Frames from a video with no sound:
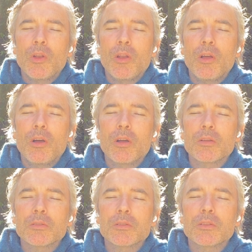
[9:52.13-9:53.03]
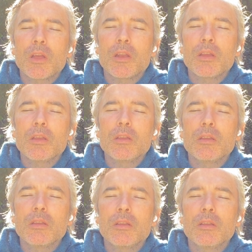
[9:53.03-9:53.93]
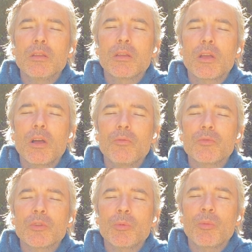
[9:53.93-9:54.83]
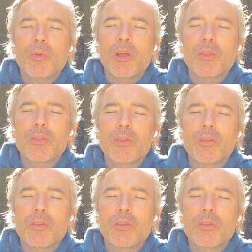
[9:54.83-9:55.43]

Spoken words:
Long, steady, comfortable breath.